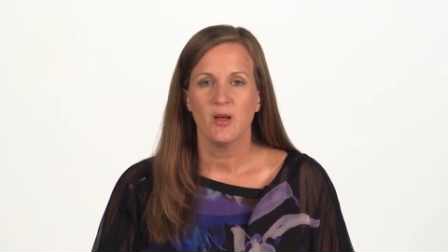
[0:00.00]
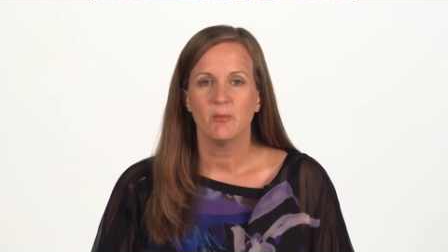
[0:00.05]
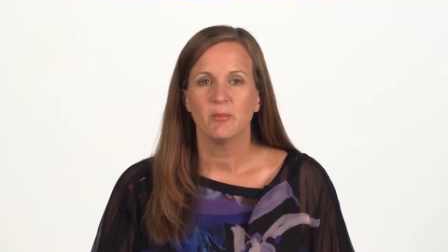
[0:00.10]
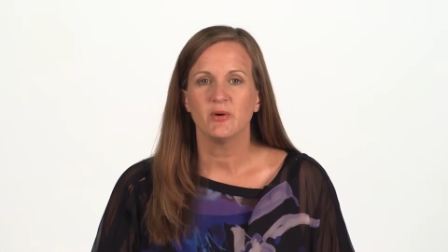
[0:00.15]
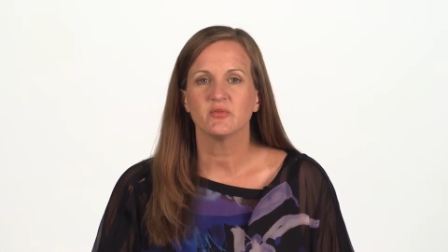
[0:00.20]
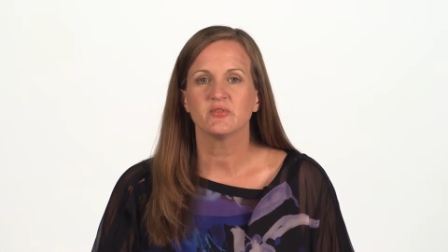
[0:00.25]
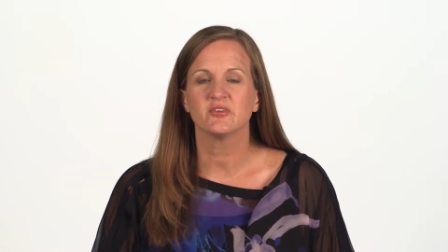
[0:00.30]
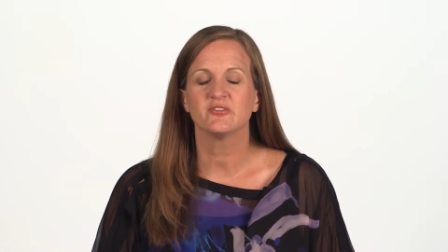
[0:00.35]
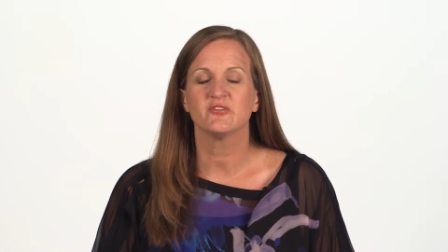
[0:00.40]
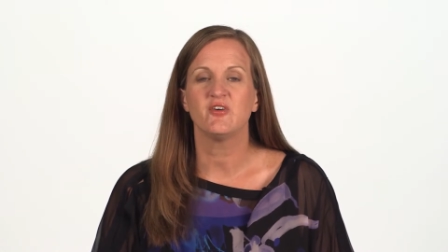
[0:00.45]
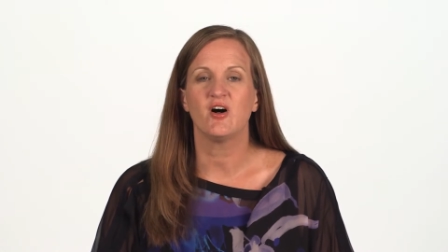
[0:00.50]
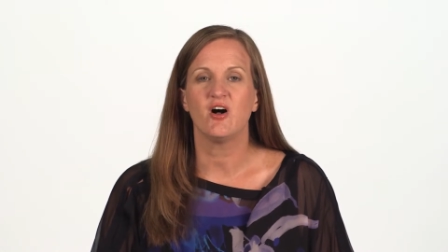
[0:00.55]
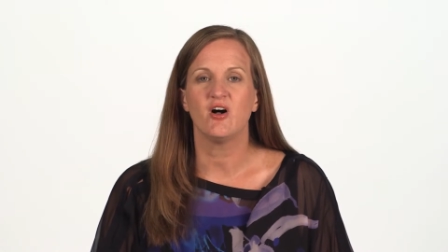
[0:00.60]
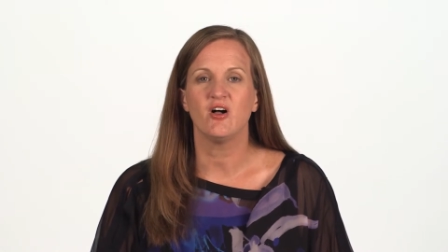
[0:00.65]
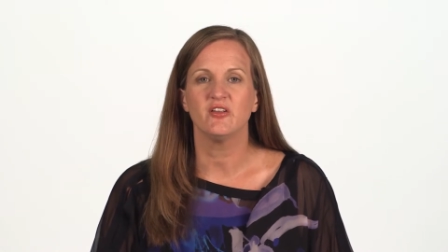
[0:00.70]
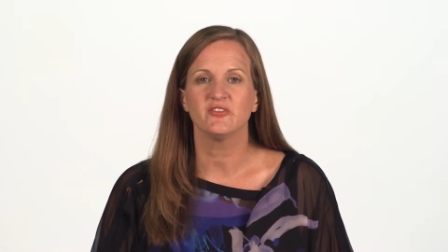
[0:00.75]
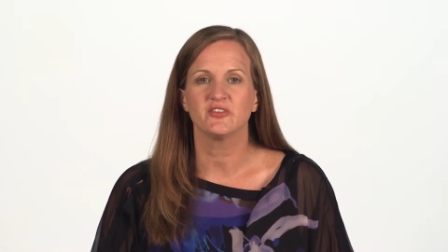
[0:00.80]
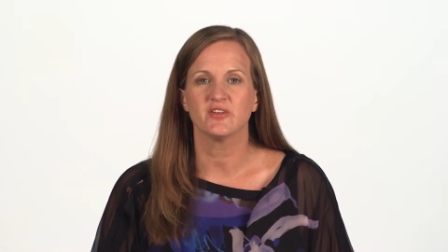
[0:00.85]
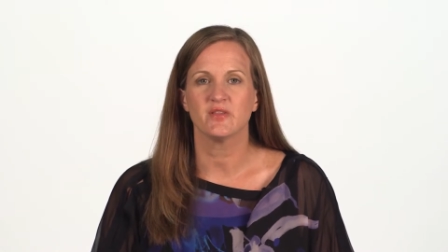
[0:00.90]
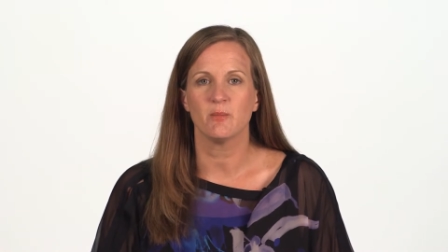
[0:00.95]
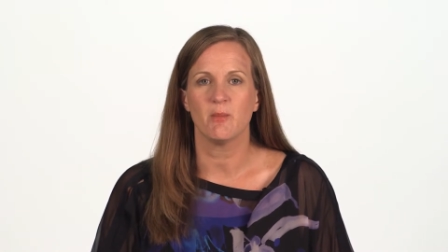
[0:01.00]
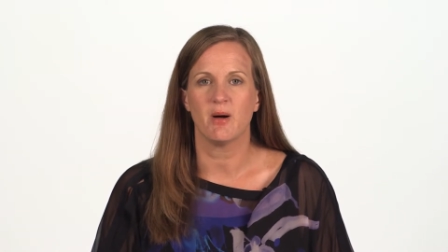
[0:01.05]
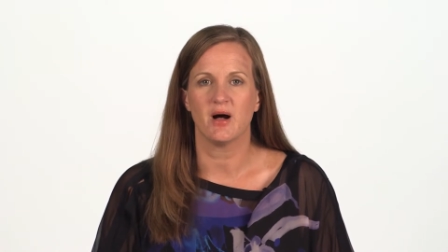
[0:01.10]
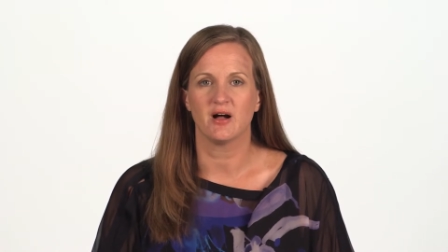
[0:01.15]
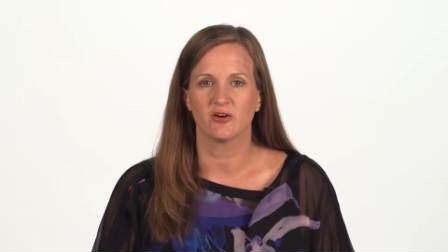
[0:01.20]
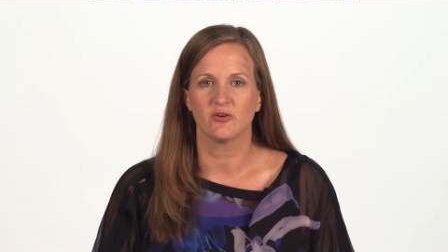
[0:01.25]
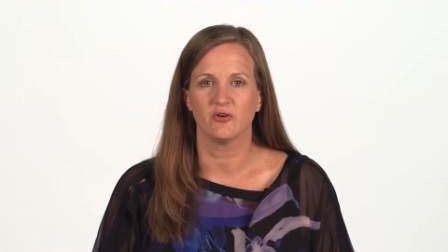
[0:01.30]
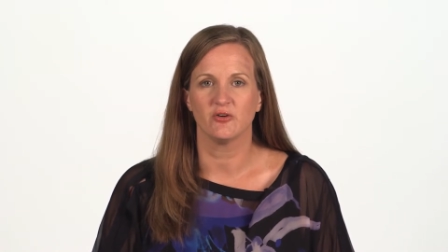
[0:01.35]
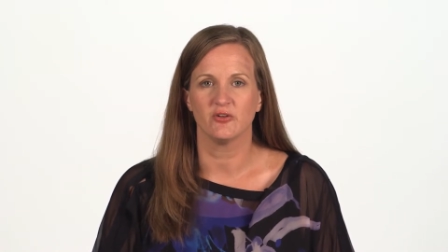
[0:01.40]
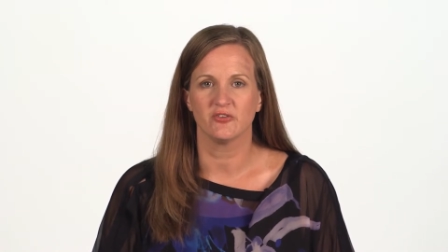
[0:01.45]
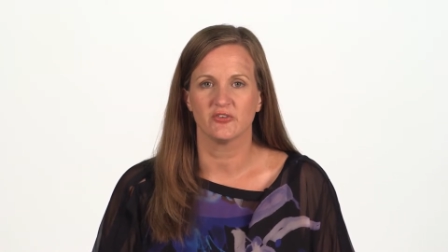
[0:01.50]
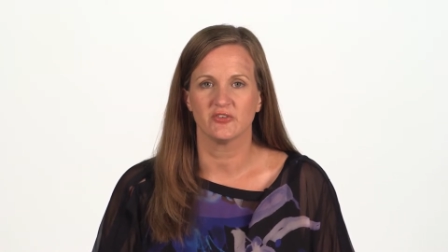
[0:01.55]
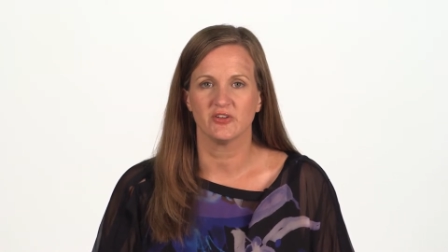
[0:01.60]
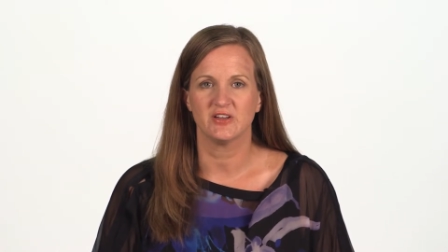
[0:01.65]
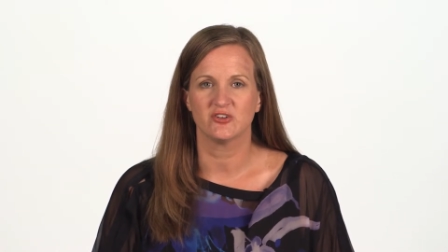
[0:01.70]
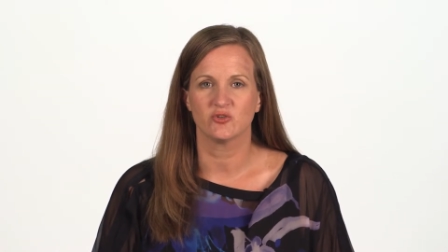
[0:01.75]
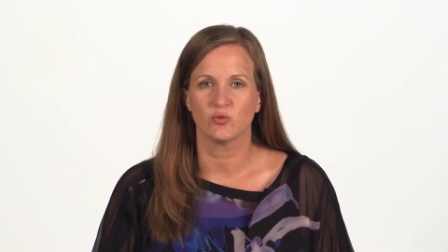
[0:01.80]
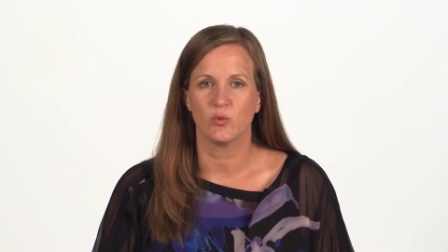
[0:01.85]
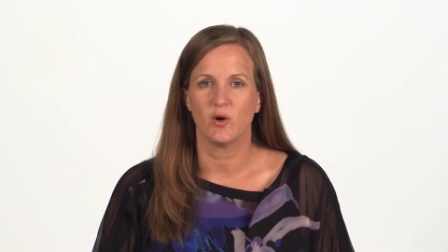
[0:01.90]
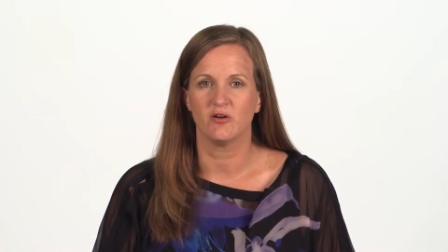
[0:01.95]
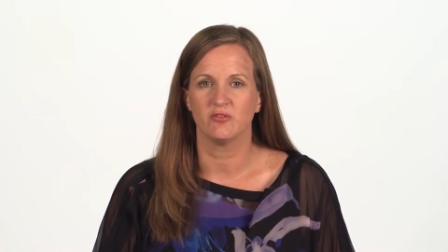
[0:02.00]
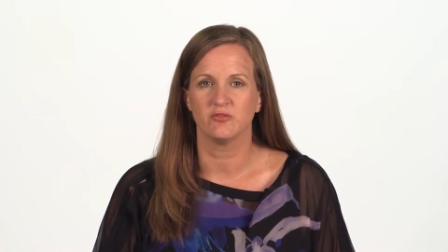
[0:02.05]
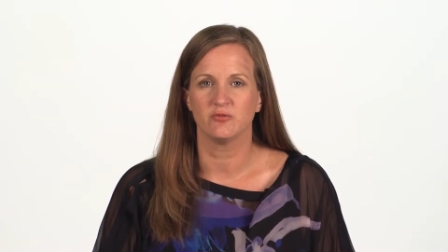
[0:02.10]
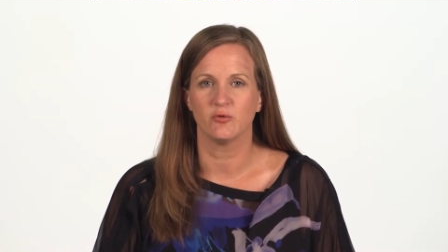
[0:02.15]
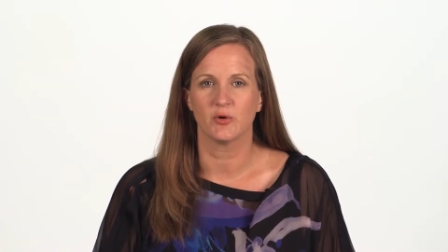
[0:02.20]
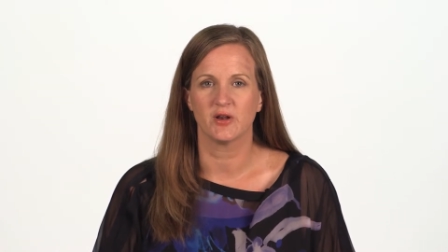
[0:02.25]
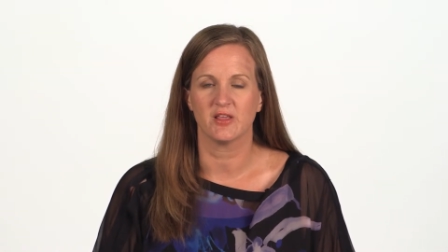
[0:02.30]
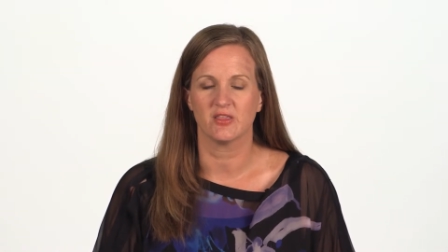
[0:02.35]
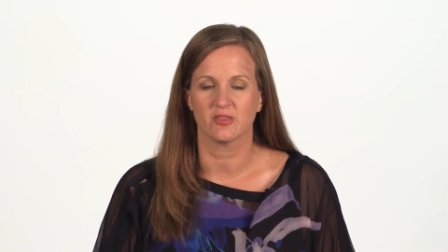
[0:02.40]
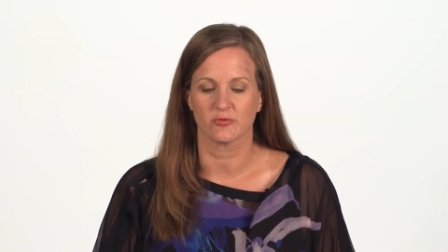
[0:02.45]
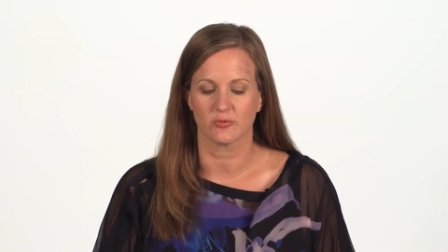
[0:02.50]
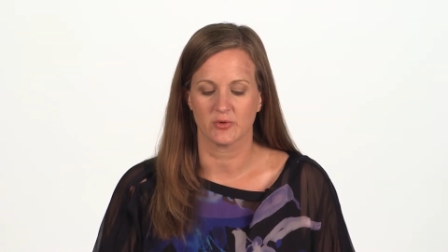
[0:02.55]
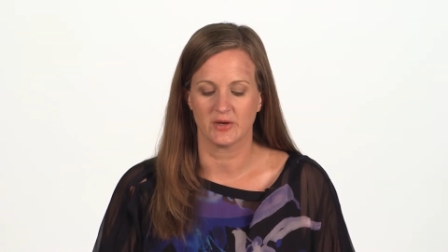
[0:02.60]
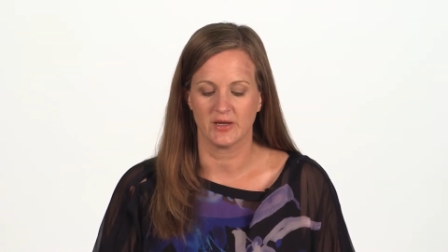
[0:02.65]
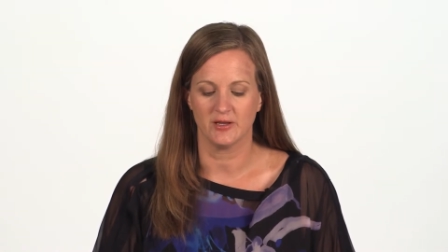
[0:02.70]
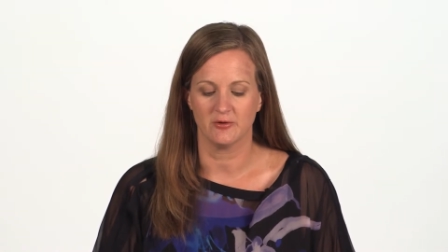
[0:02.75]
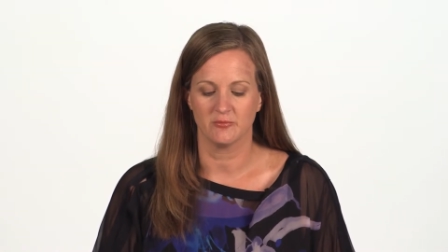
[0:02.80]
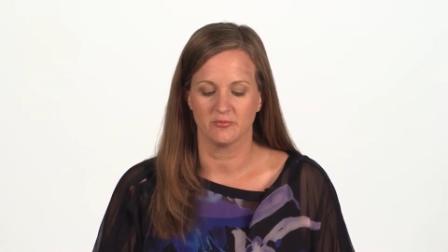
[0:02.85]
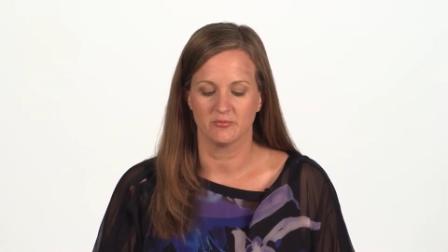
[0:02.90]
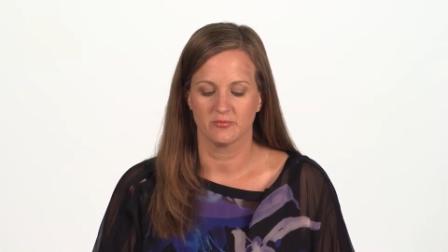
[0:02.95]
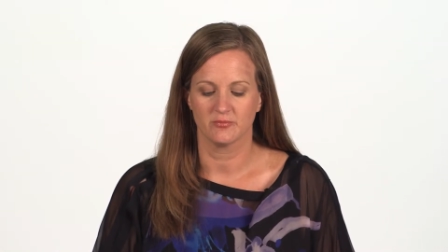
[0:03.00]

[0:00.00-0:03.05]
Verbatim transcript: but would fall to the Mongols in 1243.